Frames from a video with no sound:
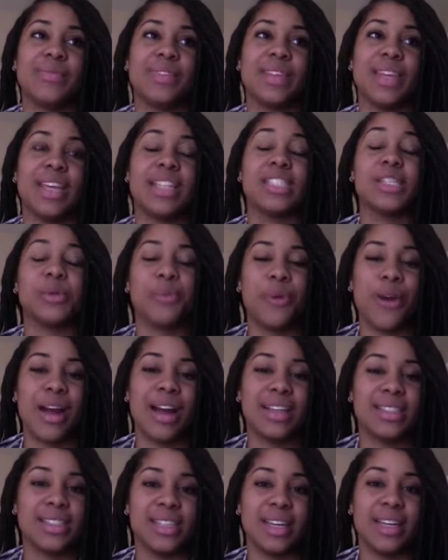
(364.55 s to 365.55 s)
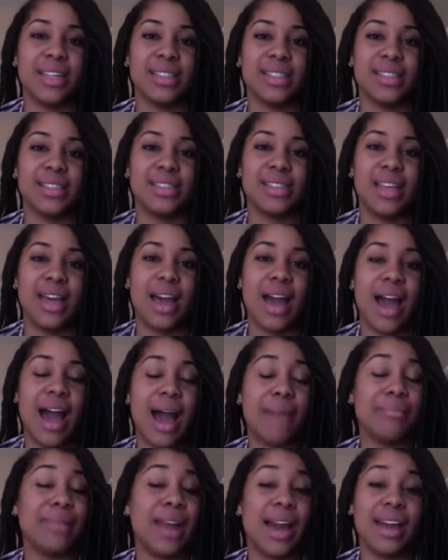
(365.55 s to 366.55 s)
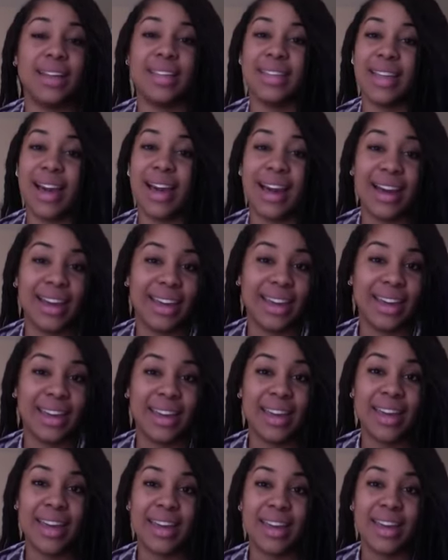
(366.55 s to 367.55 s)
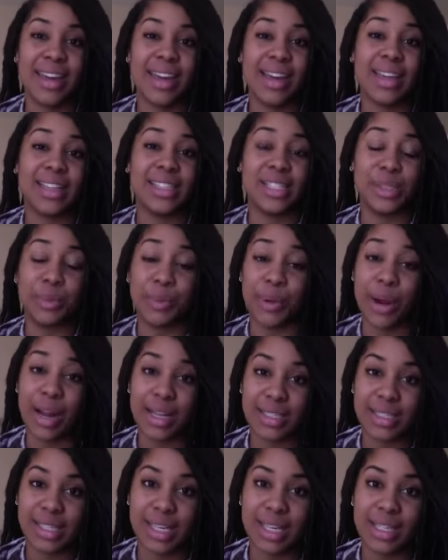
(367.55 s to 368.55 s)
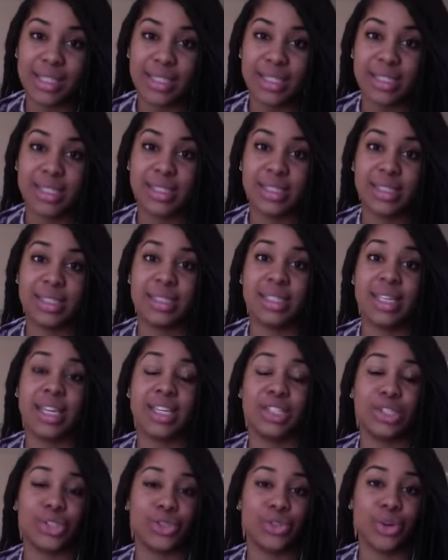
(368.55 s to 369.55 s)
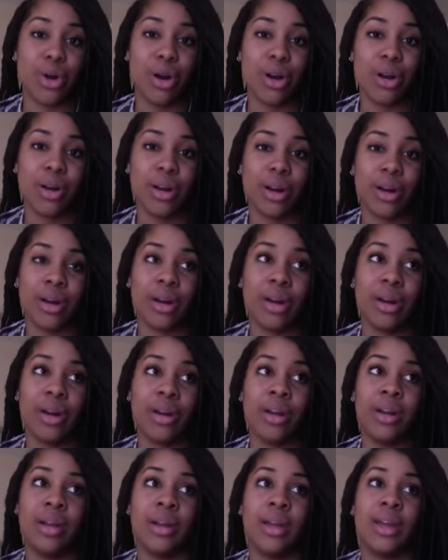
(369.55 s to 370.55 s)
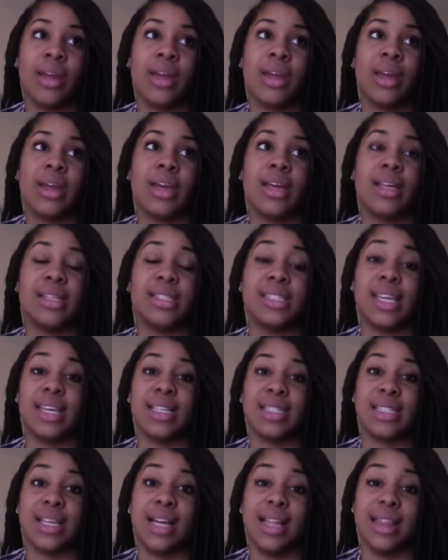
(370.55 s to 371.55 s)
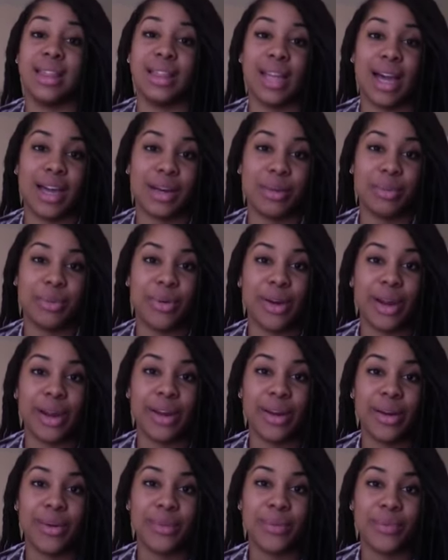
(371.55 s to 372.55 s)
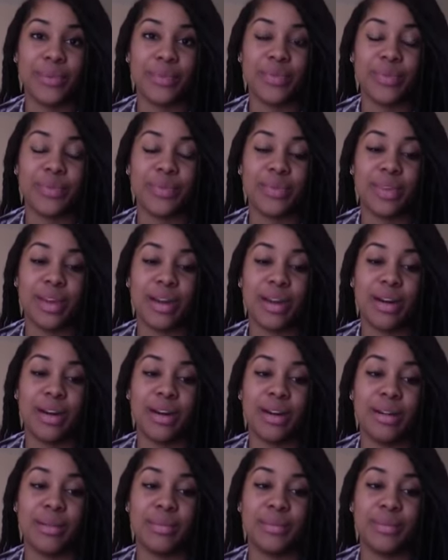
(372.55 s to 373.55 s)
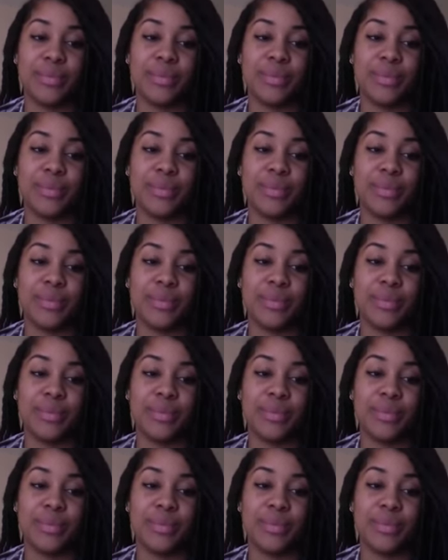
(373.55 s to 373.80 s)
it's a process. I'm not dying. It's a process to get stronger. It takes a lot of prayer. Um,